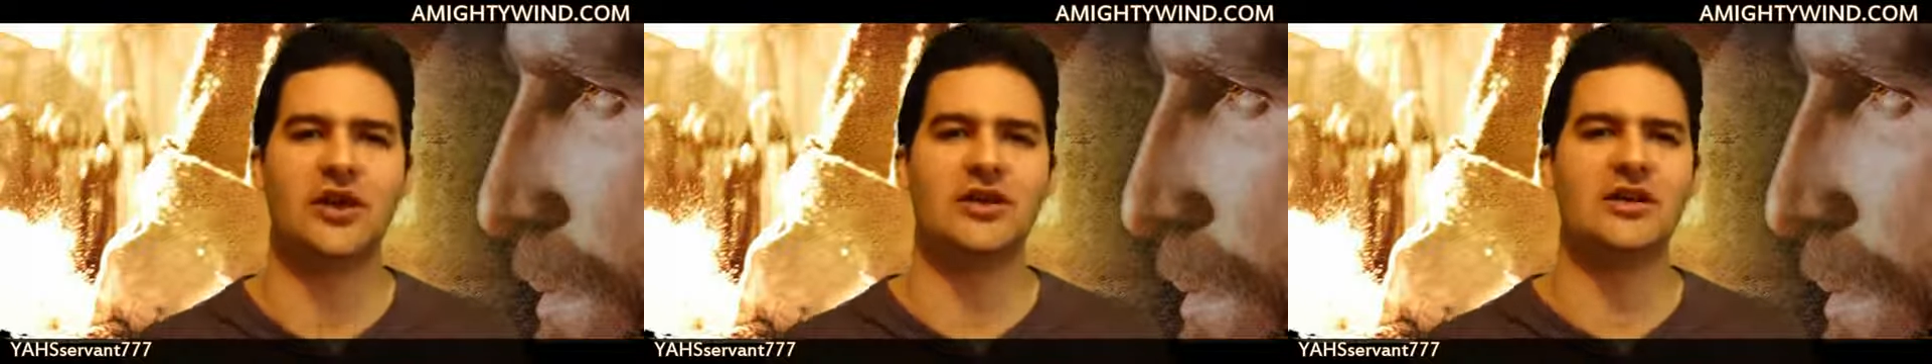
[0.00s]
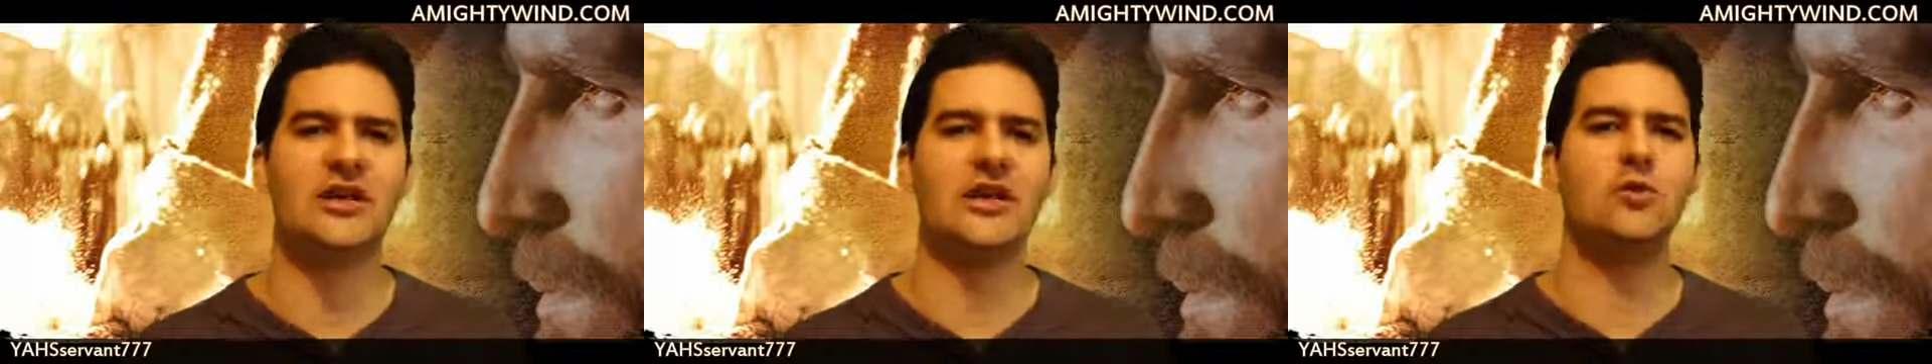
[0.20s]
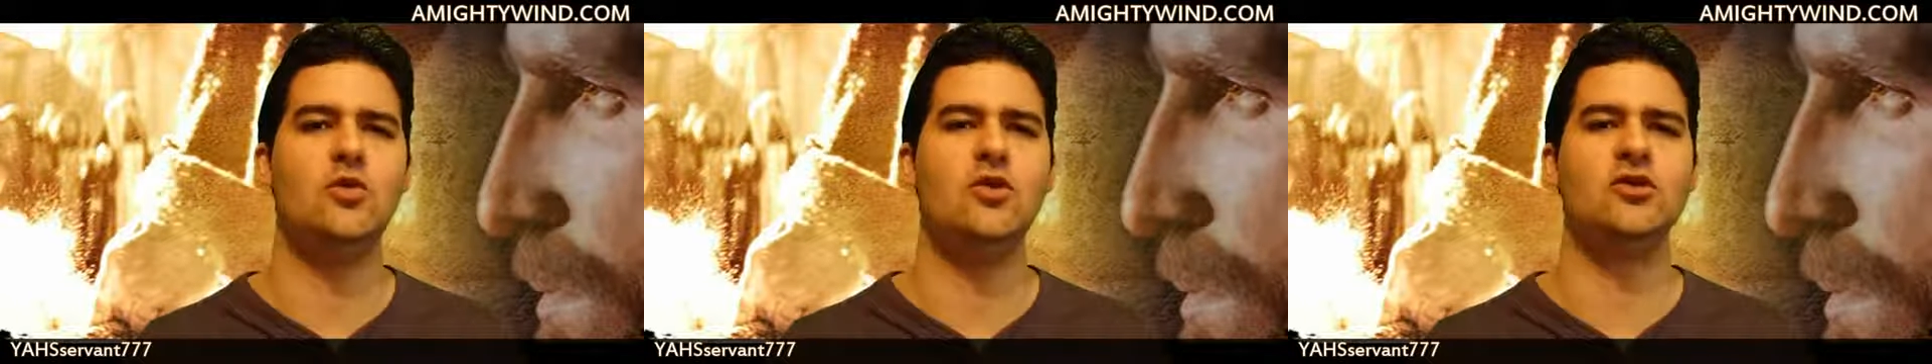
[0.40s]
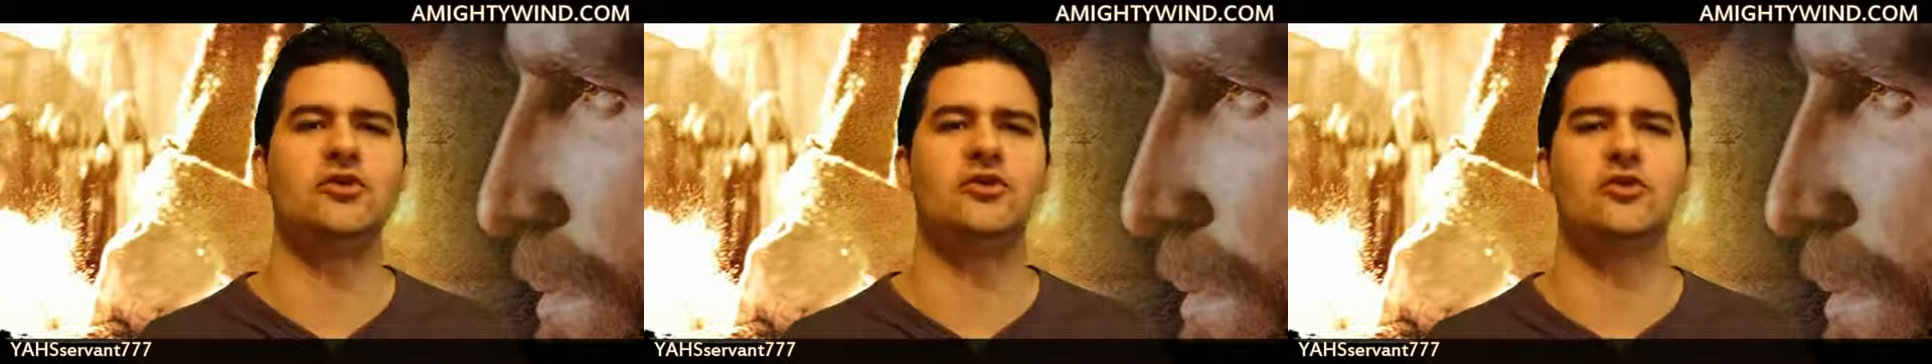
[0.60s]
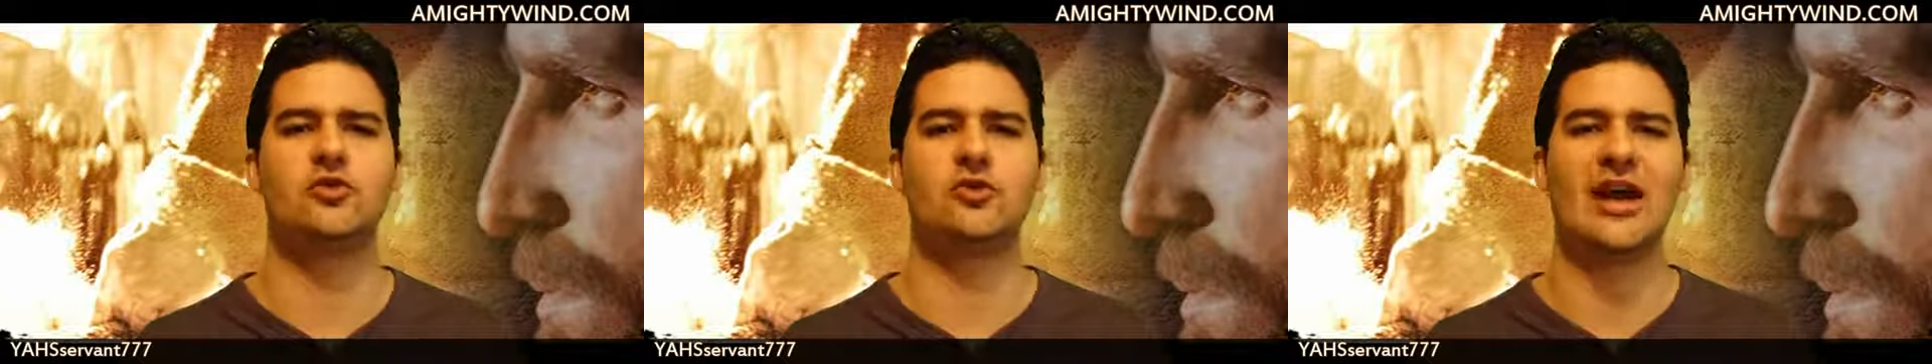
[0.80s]
and he would
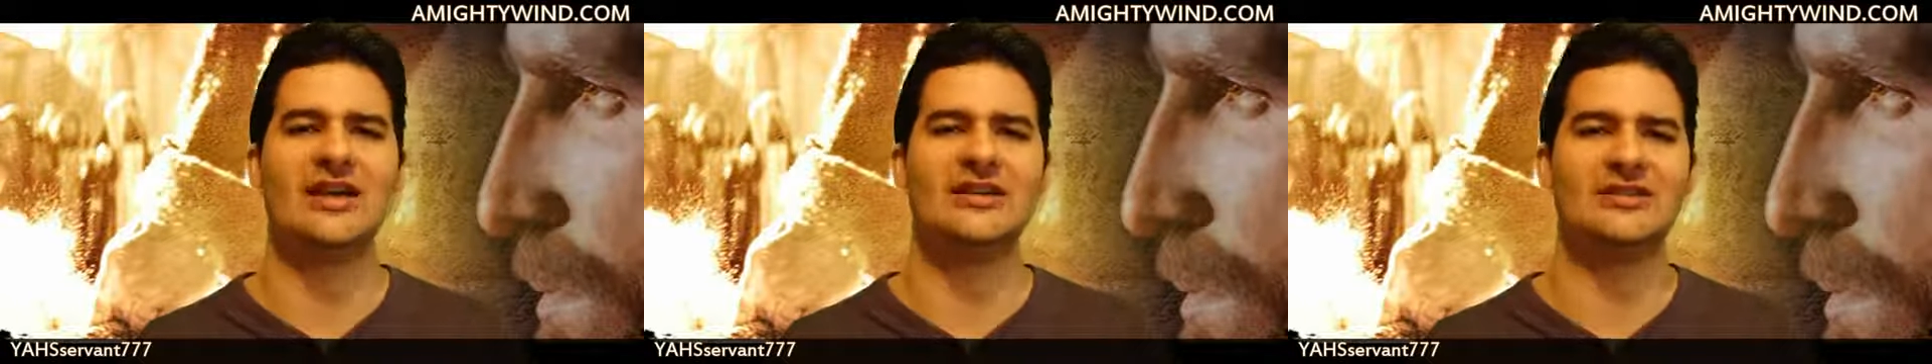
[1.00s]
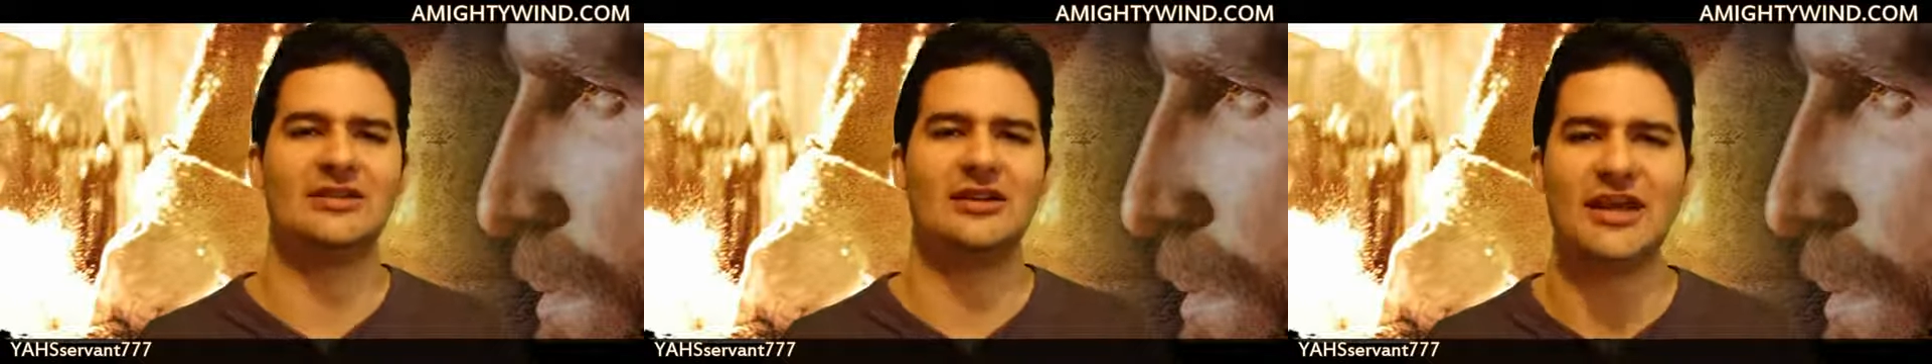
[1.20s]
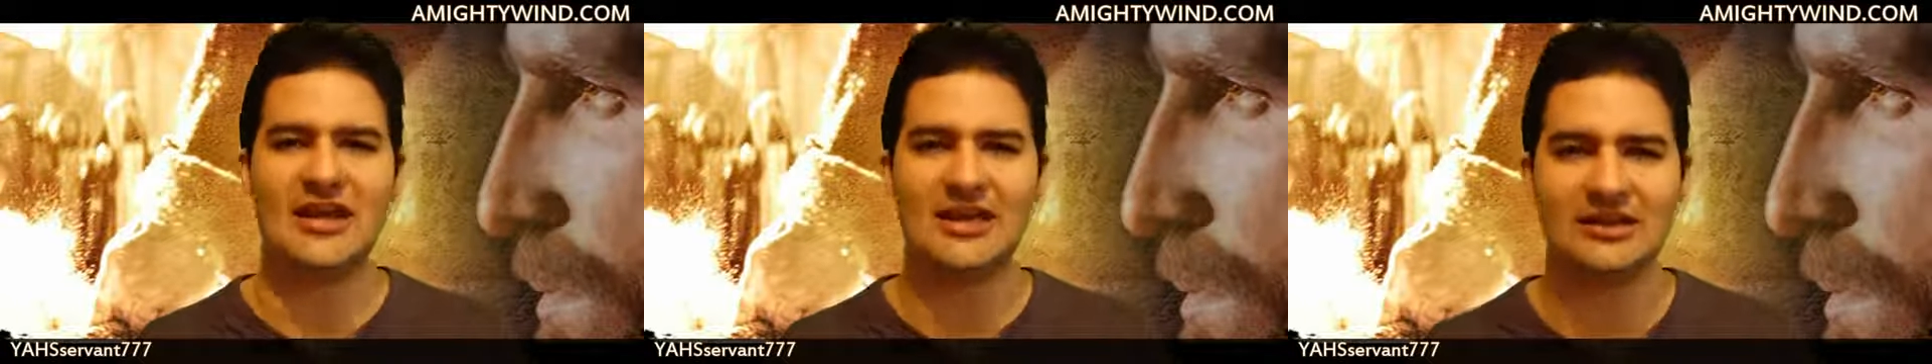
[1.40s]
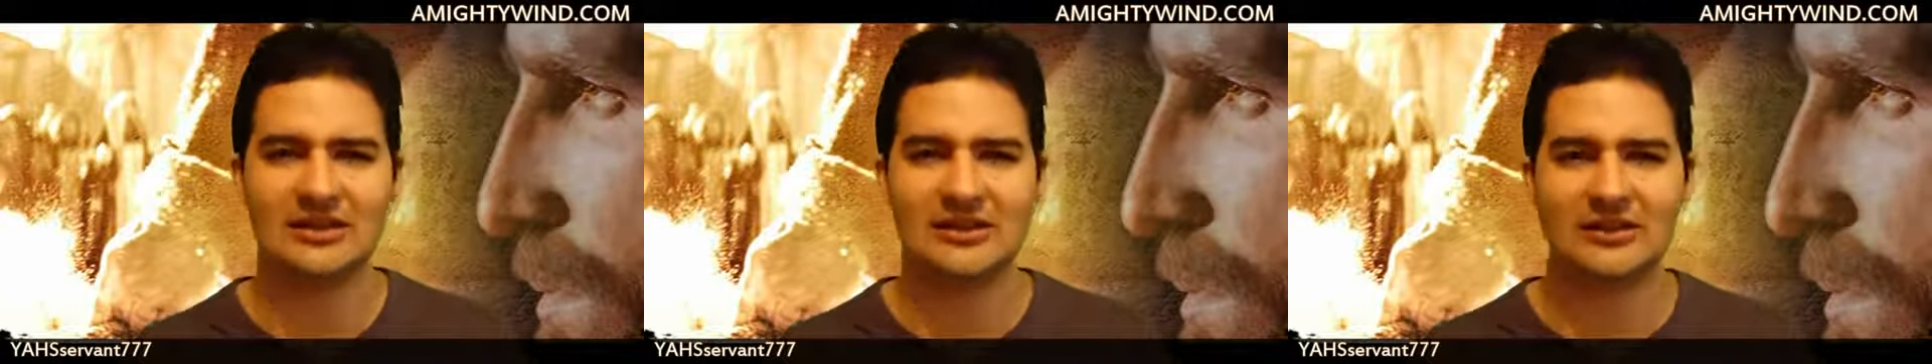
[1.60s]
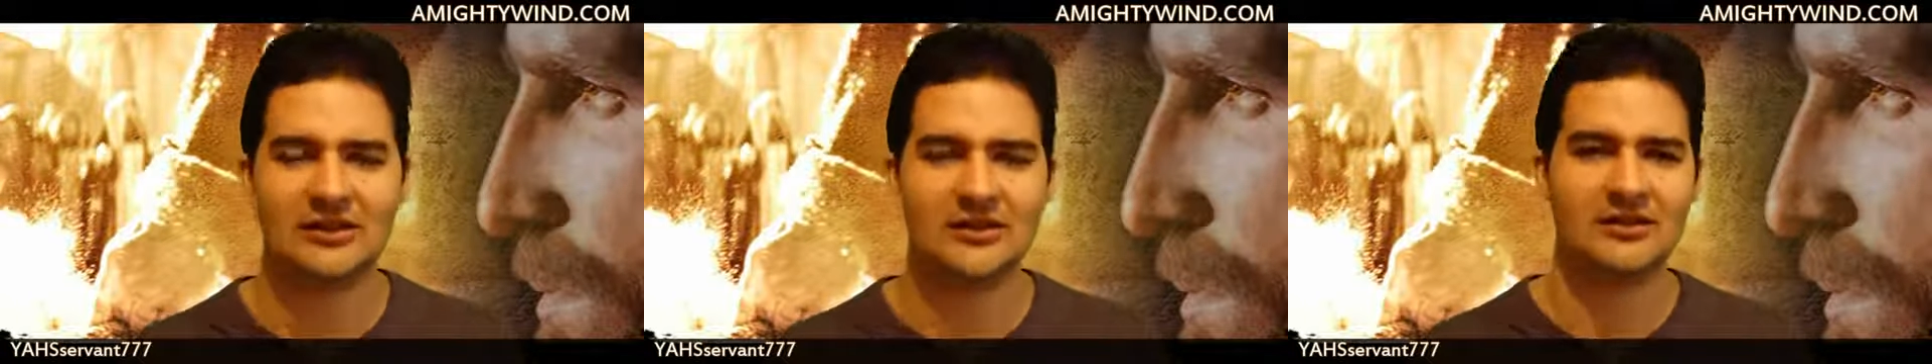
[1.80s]

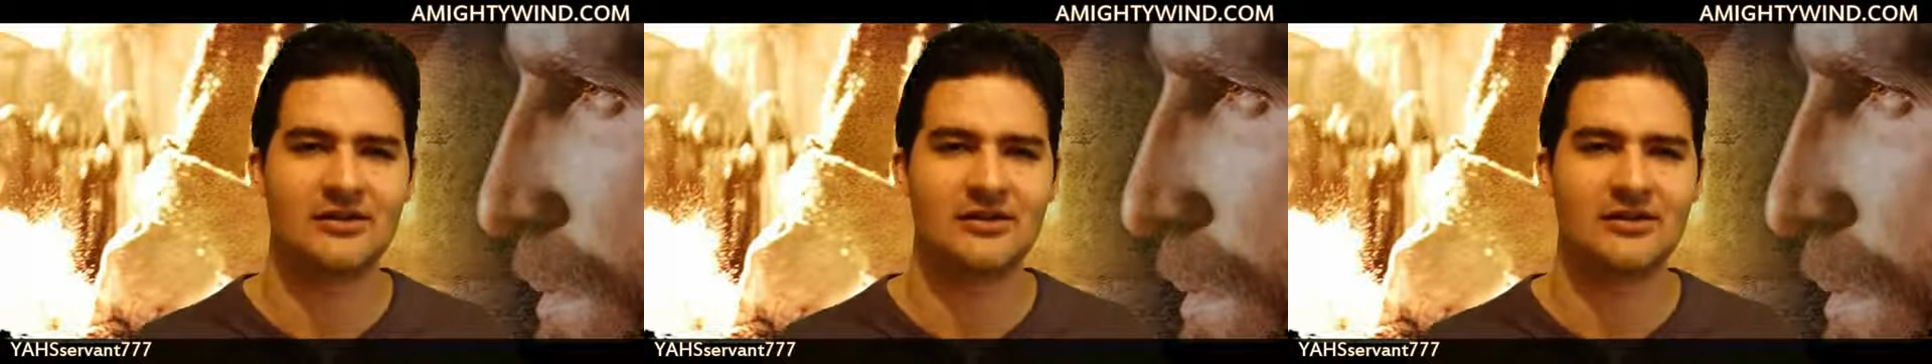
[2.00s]
translate